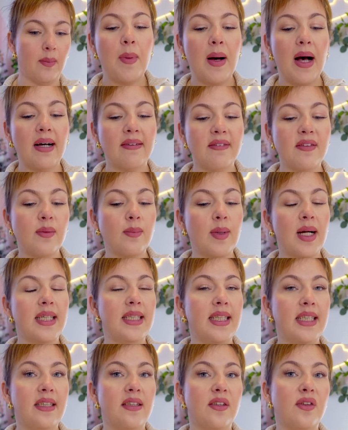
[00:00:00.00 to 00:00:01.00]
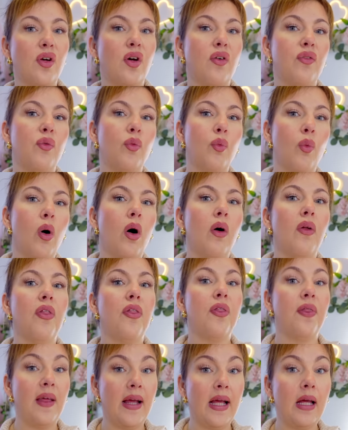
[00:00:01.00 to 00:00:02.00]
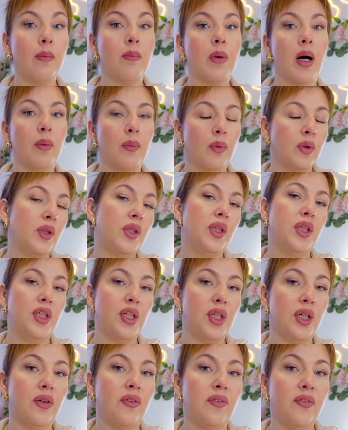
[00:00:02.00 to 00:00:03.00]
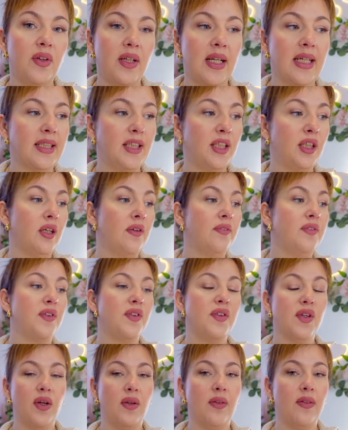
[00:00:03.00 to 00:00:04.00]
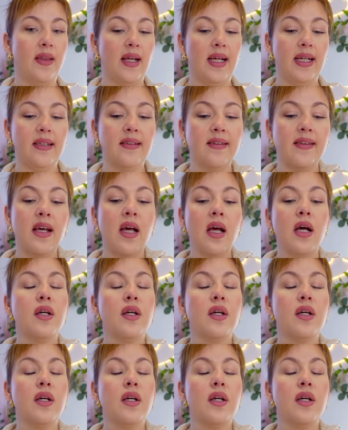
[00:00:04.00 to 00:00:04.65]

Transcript: but I have some ideas of what theme I want to do for next year for certain things.